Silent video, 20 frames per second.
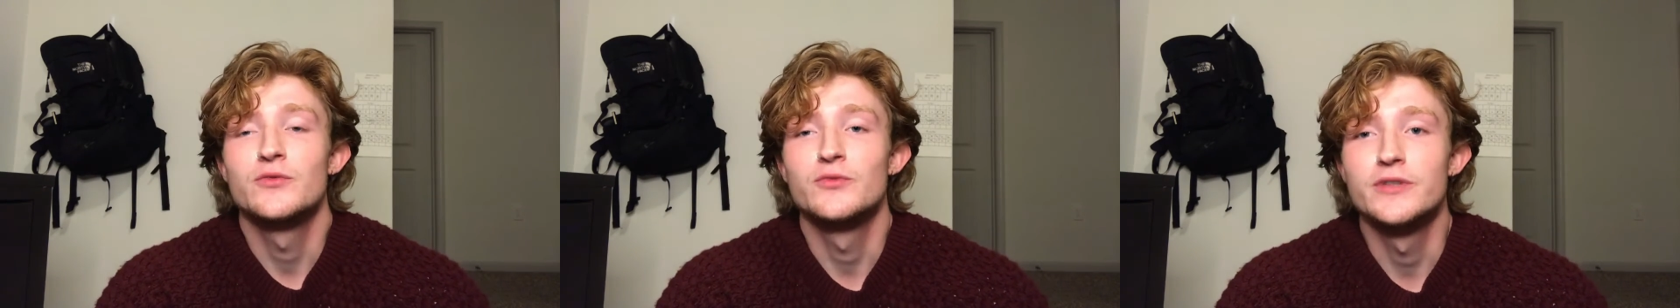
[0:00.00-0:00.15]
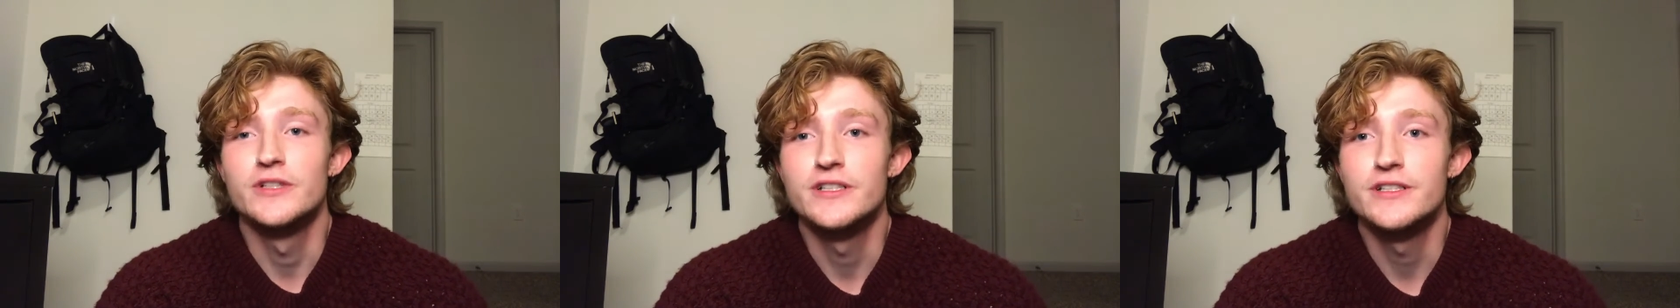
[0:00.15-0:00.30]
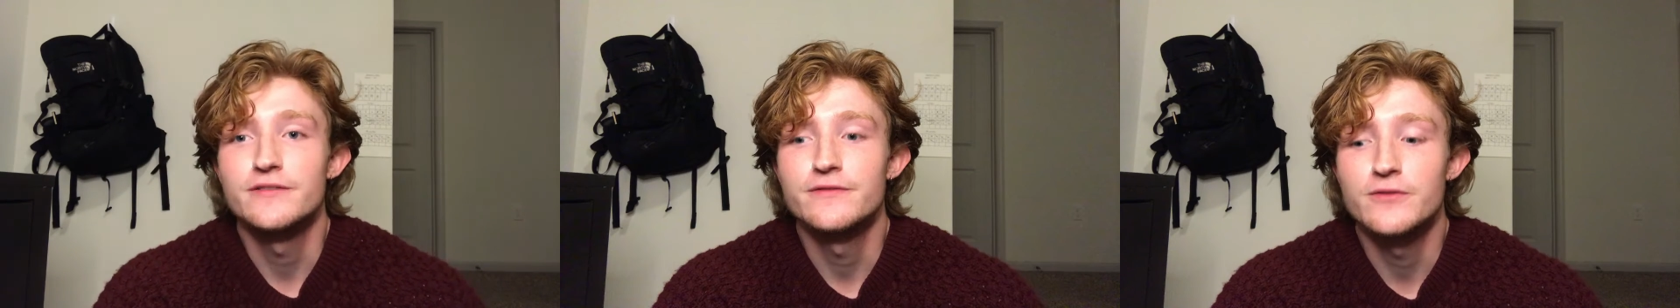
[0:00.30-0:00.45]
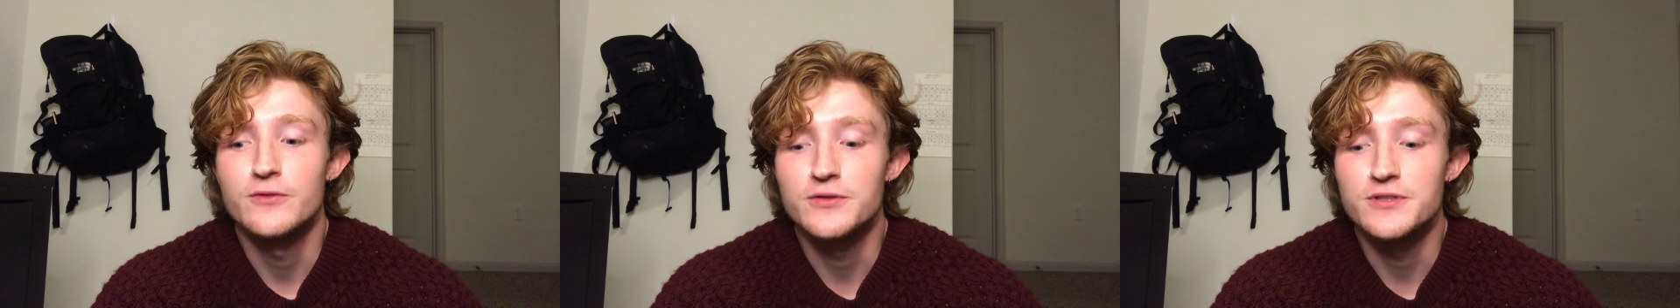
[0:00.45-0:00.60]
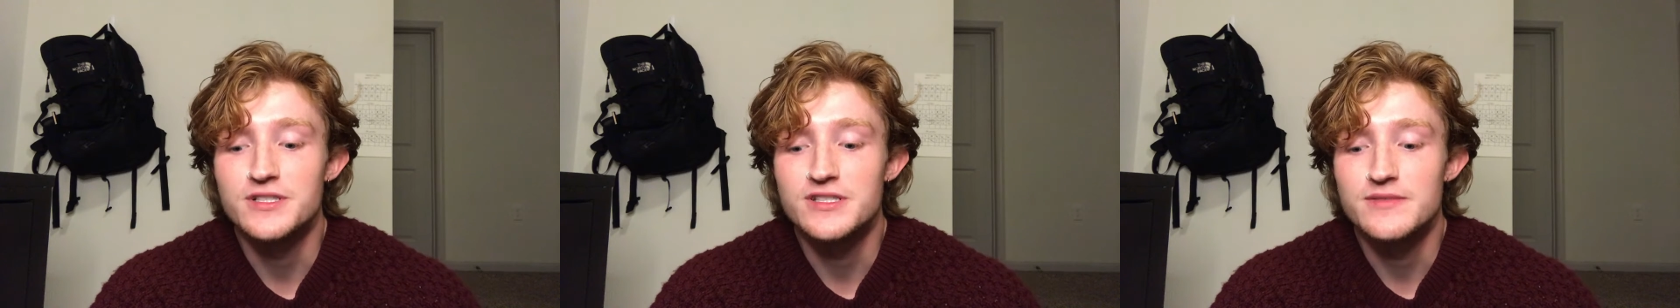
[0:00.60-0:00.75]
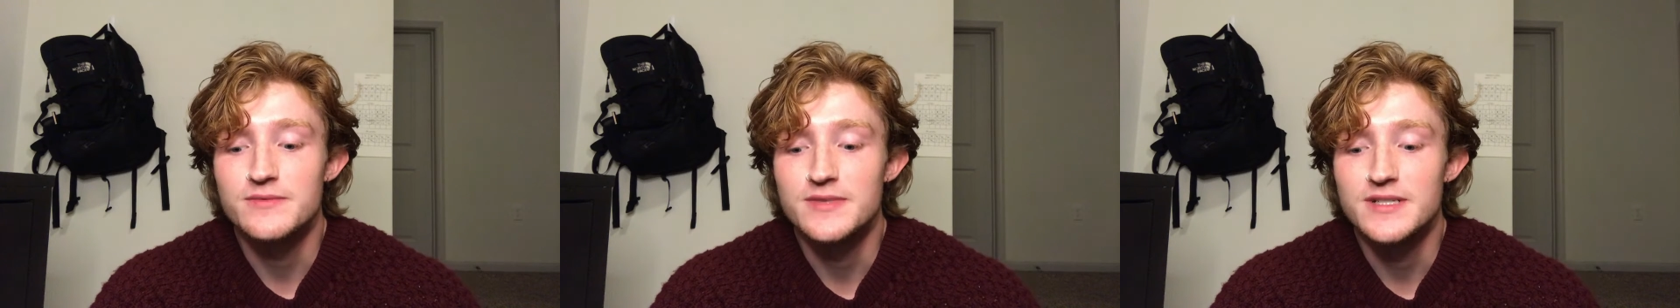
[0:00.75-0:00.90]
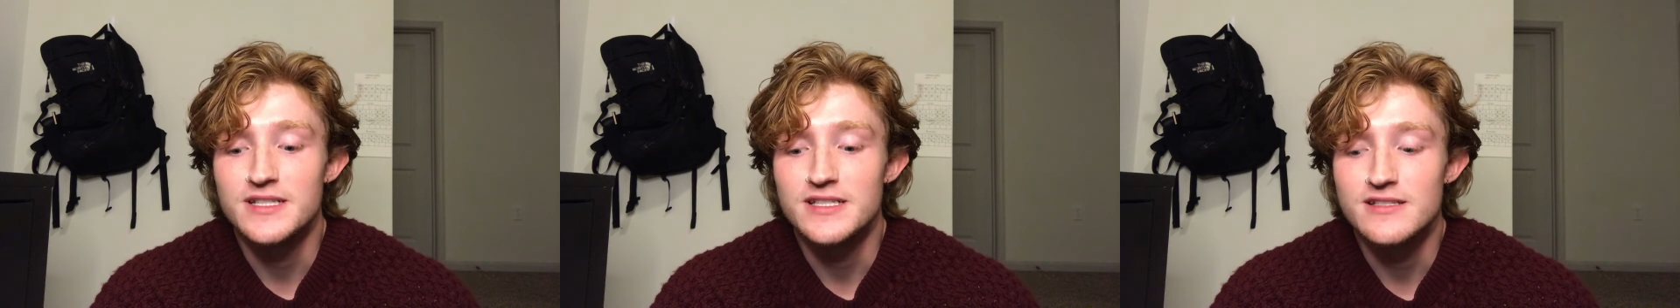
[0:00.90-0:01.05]
really
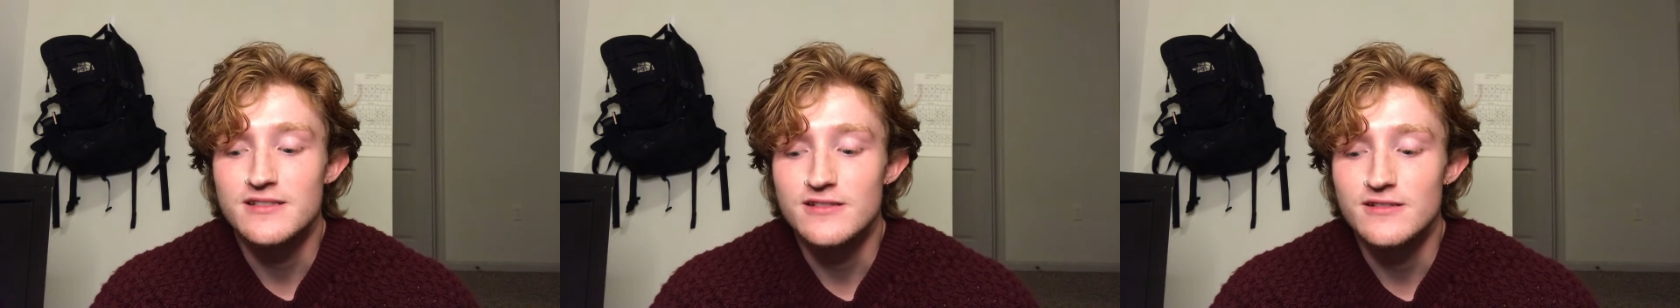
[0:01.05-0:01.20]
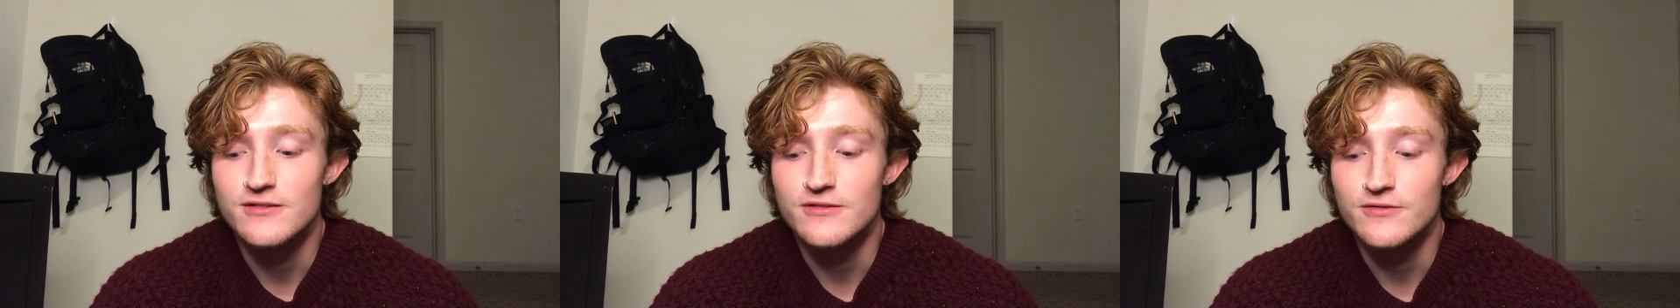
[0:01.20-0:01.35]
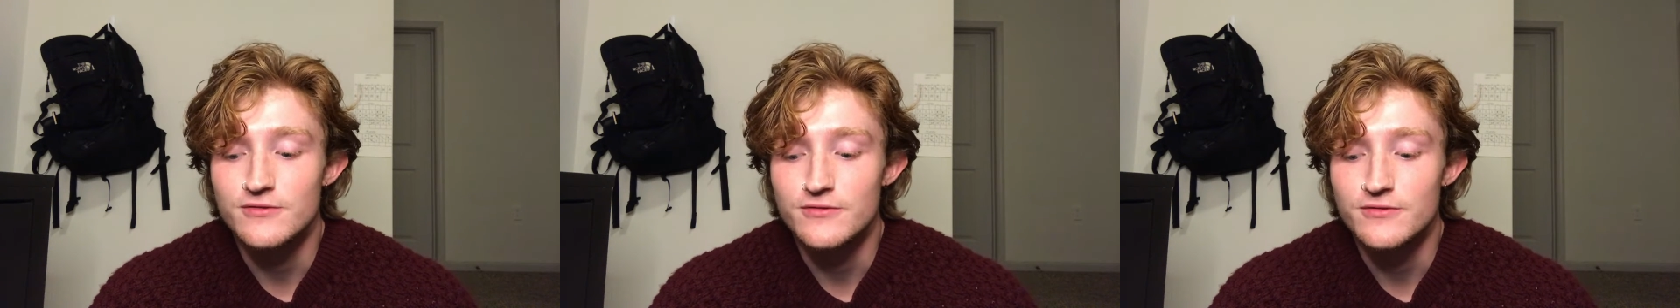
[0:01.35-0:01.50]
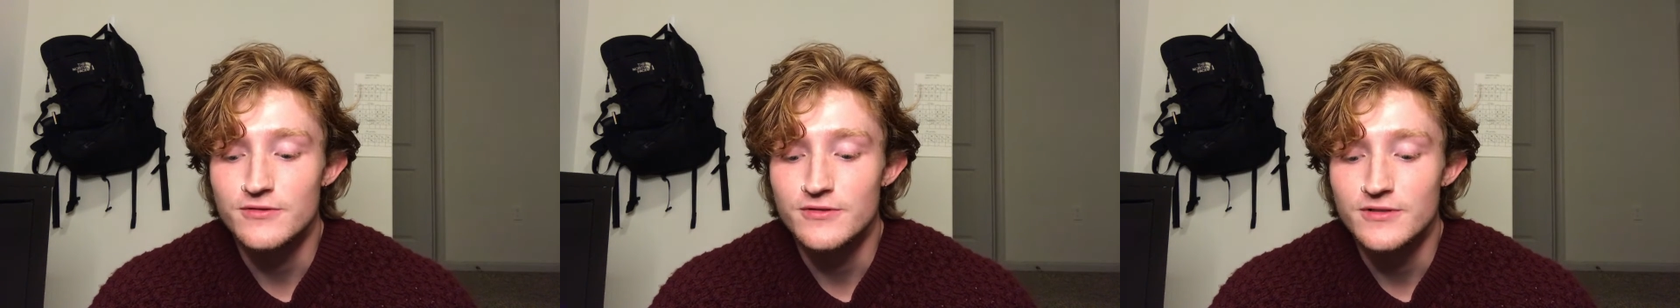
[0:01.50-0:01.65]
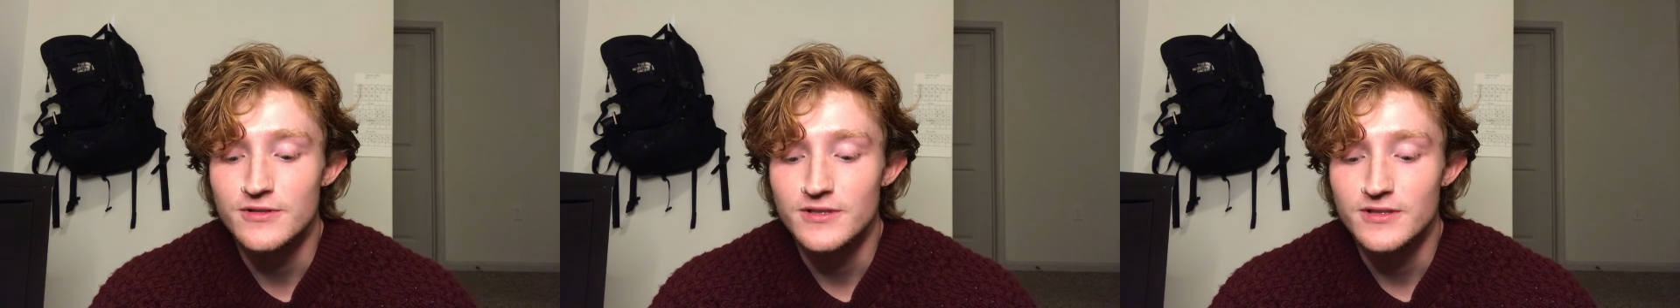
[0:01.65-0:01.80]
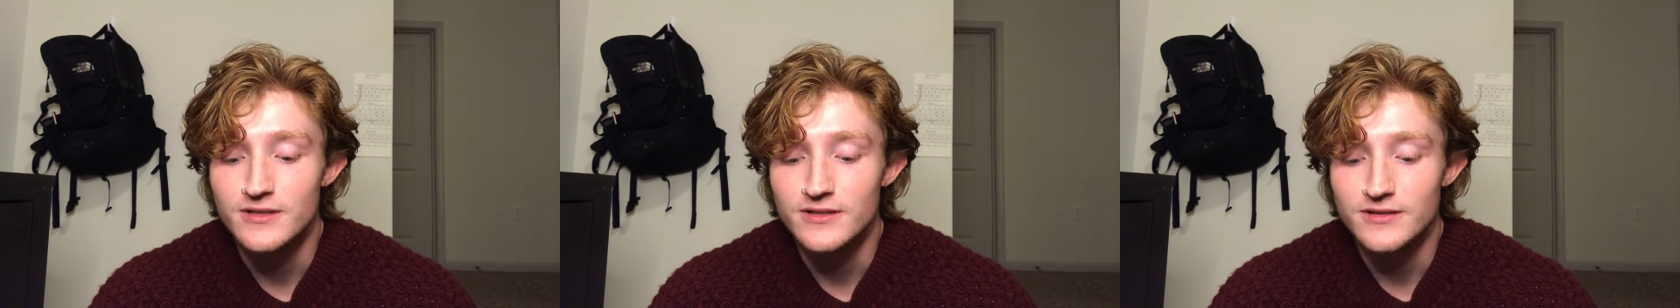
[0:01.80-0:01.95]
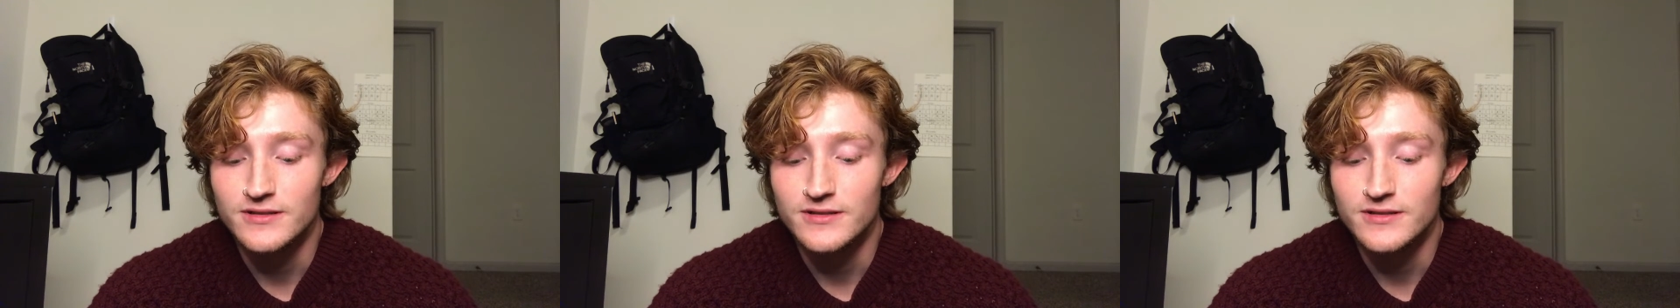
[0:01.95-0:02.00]
forced me to